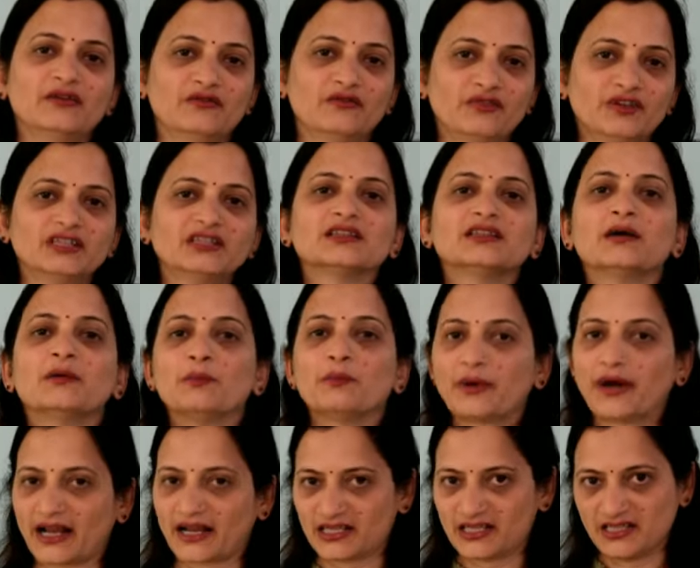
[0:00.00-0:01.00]
with
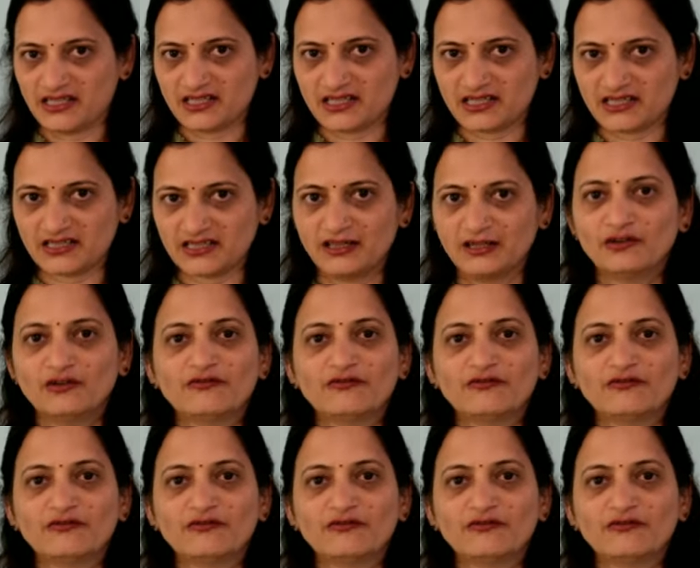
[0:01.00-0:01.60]
practice.